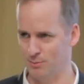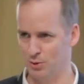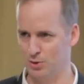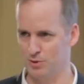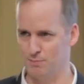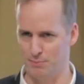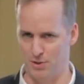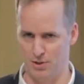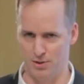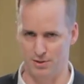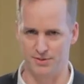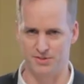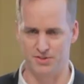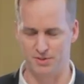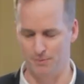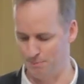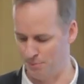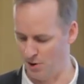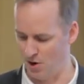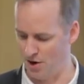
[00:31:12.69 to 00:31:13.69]
most
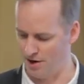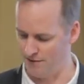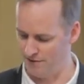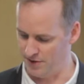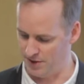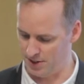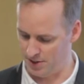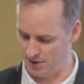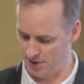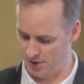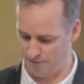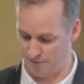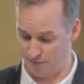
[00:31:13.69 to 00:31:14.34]
burdensome part of it, you know.